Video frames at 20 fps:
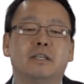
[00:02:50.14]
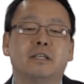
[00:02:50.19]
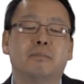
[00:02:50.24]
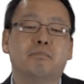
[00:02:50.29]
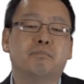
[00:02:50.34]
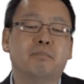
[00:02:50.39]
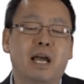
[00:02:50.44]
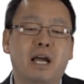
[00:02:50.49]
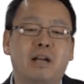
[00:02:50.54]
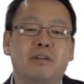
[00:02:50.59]

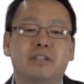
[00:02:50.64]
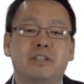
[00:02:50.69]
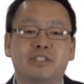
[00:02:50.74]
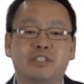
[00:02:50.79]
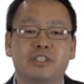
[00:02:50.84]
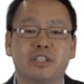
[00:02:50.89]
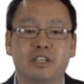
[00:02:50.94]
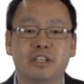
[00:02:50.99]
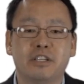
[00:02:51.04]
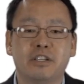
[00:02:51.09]

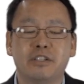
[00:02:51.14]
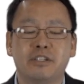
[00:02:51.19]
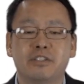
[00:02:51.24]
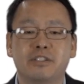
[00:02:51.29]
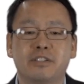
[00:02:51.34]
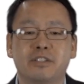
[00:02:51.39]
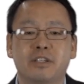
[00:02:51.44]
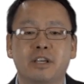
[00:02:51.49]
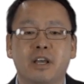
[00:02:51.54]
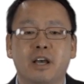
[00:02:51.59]
marriage
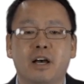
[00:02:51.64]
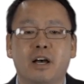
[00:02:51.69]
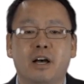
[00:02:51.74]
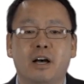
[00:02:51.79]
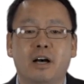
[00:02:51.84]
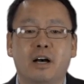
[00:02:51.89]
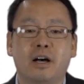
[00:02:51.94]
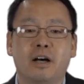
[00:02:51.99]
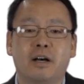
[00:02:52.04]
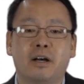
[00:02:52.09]
is
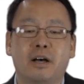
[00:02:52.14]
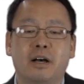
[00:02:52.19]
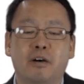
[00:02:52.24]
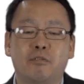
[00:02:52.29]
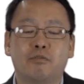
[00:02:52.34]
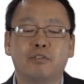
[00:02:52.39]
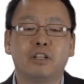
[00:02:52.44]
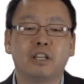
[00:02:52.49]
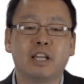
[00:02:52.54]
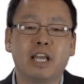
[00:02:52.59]

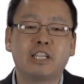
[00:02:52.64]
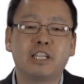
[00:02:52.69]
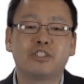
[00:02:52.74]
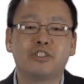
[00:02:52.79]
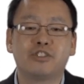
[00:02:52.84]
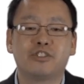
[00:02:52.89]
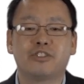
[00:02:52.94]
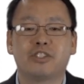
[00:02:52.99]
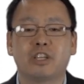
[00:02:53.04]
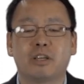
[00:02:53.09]
a
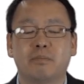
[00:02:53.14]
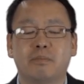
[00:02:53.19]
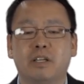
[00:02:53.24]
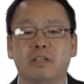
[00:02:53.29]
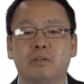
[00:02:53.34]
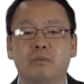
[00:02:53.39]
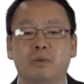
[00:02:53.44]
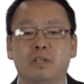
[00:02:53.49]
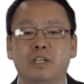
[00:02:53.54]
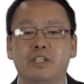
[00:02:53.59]
relationship
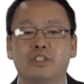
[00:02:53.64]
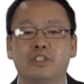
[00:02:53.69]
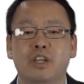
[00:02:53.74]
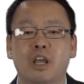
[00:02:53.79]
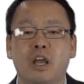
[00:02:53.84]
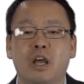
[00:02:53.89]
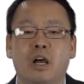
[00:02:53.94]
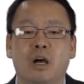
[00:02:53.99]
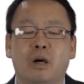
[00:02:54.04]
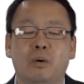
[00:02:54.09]
in which
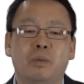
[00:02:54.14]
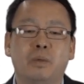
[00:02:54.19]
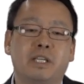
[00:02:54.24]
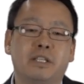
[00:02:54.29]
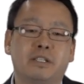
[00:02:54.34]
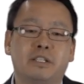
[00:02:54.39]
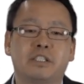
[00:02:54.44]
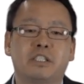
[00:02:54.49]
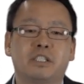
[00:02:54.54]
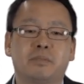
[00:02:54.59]
we
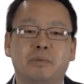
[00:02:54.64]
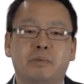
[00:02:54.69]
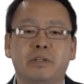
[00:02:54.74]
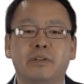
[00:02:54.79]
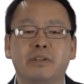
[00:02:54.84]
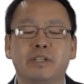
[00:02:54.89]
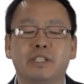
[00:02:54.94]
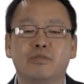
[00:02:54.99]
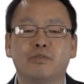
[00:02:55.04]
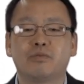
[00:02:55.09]
can
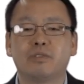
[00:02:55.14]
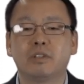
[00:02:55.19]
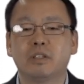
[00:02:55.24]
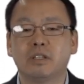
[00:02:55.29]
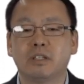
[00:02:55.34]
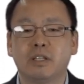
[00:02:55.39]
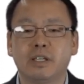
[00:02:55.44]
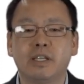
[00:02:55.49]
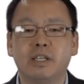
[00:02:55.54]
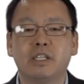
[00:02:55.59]
experience
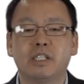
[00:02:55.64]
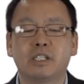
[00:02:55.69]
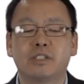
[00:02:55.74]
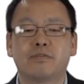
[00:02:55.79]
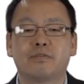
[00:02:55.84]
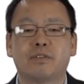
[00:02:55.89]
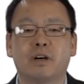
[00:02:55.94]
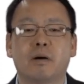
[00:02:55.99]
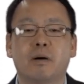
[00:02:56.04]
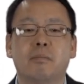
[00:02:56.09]
release
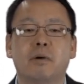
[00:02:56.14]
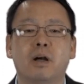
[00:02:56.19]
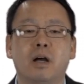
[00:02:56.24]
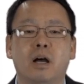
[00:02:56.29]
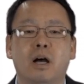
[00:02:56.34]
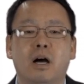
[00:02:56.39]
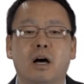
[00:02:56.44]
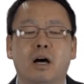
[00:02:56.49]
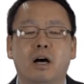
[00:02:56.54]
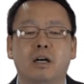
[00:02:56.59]
from
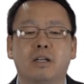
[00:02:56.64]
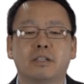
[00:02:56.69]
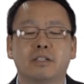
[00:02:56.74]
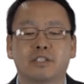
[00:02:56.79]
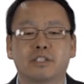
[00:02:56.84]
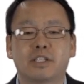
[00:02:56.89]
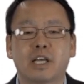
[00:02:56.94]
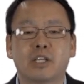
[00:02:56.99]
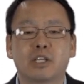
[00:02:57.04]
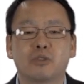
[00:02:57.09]
the
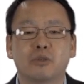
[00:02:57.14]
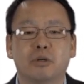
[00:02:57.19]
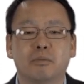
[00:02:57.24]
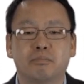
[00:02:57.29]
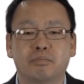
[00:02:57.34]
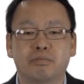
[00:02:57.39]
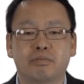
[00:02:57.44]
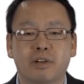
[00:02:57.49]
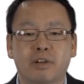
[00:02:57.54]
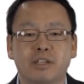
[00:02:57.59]
sexual
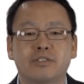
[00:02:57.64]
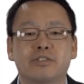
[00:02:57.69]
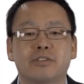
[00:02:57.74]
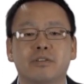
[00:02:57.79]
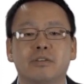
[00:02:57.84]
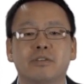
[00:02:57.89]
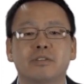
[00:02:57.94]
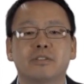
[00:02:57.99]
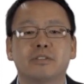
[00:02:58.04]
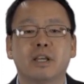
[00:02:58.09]

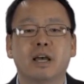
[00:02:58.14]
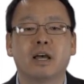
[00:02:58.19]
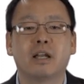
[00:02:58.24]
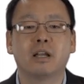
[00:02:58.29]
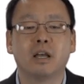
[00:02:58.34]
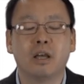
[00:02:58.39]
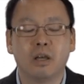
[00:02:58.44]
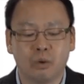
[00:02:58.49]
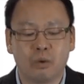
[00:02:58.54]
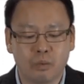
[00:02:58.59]
pressures
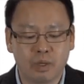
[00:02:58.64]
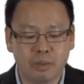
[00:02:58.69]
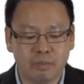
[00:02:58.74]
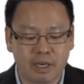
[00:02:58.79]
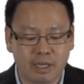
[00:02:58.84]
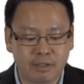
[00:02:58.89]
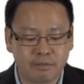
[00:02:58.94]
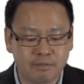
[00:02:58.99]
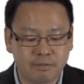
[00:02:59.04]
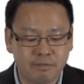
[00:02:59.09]
that we
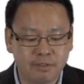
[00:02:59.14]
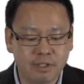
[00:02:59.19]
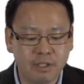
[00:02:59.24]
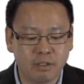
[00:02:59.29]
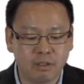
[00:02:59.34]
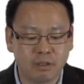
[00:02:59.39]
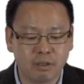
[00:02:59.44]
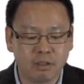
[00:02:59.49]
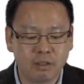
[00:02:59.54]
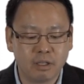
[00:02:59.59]
might
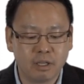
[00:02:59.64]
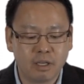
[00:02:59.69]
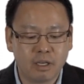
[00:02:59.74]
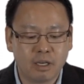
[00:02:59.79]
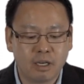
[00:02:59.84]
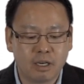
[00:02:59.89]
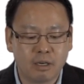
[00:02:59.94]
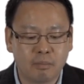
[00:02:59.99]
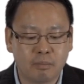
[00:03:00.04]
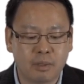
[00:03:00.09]
feel.
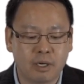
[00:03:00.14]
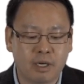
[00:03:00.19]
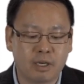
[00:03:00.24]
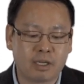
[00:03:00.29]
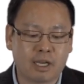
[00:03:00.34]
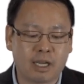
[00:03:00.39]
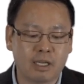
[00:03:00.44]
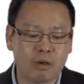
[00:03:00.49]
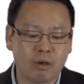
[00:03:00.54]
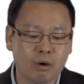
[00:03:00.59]

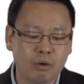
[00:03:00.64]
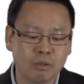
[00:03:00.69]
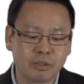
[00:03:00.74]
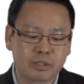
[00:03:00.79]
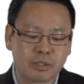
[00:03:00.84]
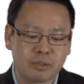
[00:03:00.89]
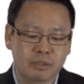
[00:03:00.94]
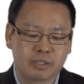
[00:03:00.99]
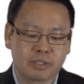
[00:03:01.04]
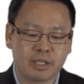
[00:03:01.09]
But I
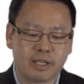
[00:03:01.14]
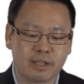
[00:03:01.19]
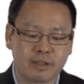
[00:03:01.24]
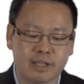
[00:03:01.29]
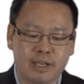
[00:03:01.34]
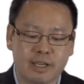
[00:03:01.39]
also said